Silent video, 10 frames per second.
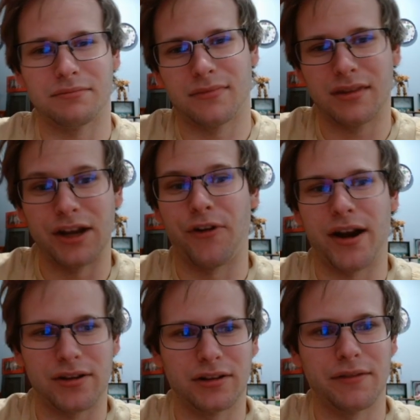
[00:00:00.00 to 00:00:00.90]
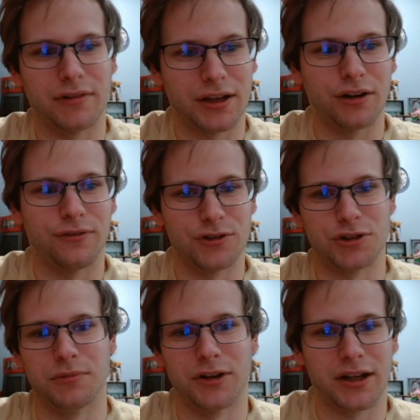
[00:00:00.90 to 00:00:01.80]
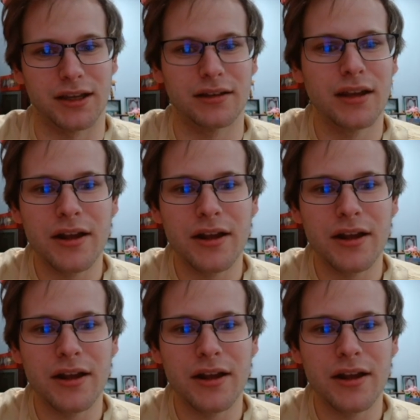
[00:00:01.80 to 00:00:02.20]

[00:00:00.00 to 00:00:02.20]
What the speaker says: theoretical level here for Super Ducky.